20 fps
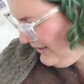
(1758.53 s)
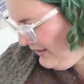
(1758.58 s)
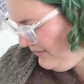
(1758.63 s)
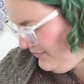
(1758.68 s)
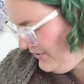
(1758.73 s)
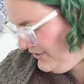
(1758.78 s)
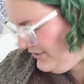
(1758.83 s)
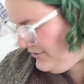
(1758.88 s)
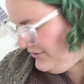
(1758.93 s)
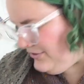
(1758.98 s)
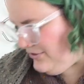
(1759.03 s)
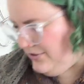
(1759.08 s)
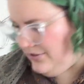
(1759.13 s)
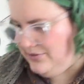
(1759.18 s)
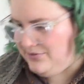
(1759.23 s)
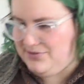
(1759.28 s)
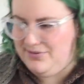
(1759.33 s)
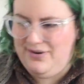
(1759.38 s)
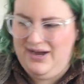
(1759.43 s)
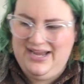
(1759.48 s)
that I wanted to show
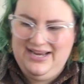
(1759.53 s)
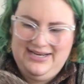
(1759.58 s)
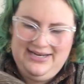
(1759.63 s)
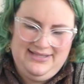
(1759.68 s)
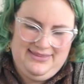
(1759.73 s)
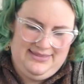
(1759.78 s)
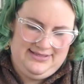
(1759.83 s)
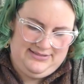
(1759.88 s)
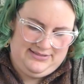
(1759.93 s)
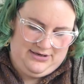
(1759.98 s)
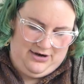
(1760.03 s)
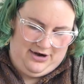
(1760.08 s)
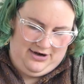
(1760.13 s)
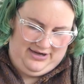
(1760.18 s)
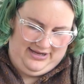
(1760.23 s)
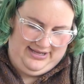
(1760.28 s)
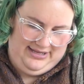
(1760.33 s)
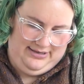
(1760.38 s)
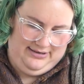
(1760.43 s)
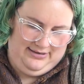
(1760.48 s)
you. So I knit this
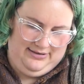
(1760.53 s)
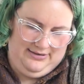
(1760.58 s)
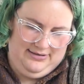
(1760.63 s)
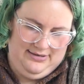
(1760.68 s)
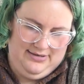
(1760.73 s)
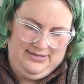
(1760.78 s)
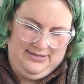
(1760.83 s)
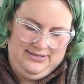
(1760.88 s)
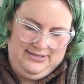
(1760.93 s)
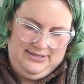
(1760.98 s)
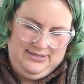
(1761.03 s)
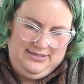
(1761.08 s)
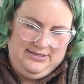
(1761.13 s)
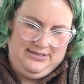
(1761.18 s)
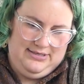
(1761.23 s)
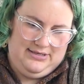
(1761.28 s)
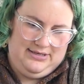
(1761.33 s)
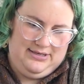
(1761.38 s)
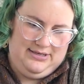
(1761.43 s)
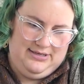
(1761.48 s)
cardigan
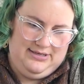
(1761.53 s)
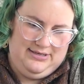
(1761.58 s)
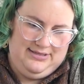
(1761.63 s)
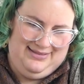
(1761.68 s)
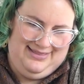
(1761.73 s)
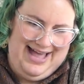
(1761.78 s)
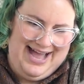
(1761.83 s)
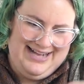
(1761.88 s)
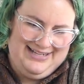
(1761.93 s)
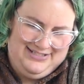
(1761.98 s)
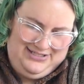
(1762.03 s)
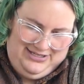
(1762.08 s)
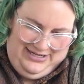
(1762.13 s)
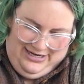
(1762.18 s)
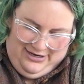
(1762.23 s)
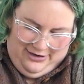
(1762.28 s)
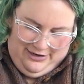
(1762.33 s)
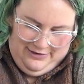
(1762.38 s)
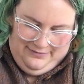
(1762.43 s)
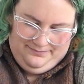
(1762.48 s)
last
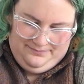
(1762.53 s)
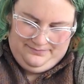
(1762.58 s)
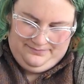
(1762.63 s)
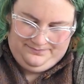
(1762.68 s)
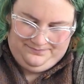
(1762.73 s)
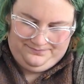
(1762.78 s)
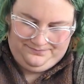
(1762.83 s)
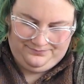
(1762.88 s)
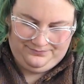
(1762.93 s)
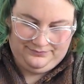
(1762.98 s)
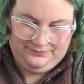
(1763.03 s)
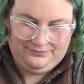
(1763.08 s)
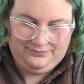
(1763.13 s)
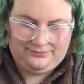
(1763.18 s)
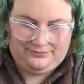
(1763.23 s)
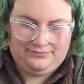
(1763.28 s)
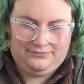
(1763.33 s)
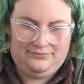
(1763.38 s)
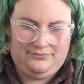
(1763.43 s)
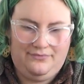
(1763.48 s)
year,
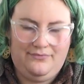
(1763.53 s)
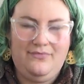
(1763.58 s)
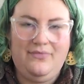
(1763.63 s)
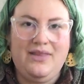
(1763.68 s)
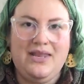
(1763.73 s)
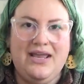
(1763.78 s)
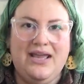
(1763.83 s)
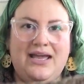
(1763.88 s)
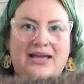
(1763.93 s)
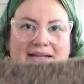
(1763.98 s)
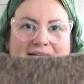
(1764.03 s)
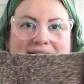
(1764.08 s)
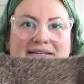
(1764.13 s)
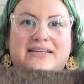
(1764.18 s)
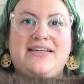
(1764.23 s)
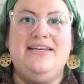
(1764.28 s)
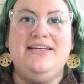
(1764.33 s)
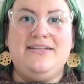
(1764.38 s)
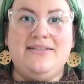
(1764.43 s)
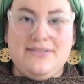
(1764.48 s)
and
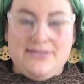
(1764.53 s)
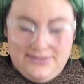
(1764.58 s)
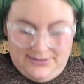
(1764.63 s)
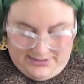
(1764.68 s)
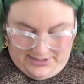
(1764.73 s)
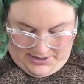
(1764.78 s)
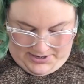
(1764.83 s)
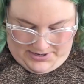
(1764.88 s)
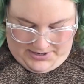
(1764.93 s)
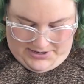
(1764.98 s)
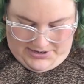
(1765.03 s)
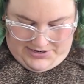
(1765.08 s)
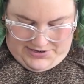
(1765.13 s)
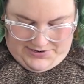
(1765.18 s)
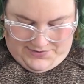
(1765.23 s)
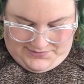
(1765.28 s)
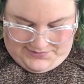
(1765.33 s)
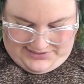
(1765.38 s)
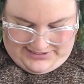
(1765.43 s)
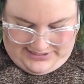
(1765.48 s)
it's
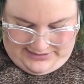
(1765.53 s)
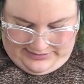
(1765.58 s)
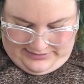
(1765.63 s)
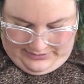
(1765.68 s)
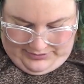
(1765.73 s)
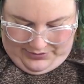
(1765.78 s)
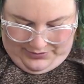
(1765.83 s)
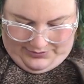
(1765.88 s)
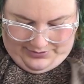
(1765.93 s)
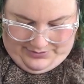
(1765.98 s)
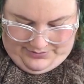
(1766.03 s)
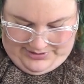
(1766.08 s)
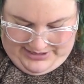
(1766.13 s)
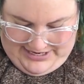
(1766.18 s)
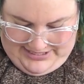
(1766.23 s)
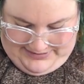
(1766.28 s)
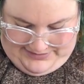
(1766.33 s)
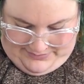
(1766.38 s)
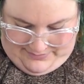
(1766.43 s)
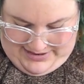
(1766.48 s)
using the
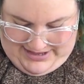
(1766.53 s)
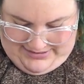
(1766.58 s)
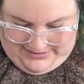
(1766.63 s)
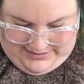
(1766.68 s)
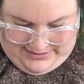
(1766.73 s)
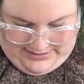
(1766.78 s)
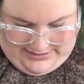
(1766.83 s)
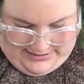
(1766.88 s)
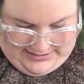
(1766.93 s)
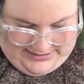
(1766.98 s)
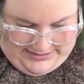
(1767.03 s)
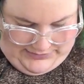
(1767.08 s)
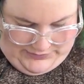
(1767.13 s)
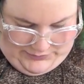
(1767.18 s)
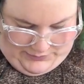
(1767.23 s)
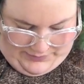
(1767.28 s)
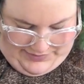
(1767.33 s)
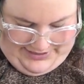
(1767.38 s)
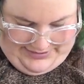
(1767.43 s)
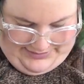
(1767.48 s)
CocoKnits method.
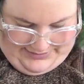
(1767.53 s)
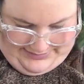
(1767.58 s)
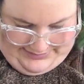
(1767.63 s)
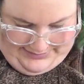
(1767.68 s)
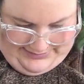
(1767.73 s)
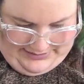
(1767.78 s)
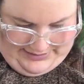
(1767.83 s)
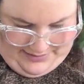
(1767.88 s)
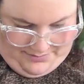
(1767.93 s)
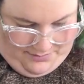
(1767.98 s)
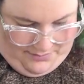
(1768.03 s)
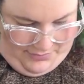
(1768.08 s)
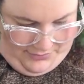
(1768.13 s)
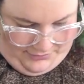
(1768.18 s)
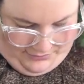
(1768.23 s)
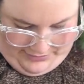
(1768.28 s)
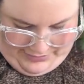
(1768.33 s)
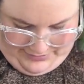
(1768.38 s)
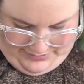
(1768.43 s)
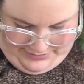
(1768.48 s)
It's with some
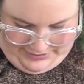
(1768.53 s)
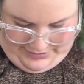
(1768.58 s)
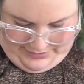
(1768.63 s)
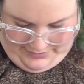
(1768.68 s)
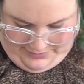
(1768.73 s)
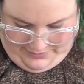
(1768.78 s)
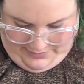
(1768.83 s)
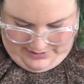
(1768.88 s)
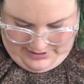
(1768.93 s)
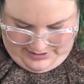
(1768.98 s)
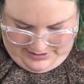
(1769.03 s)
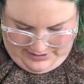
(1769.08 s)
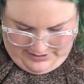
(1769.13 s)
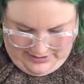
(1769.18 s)
Barocco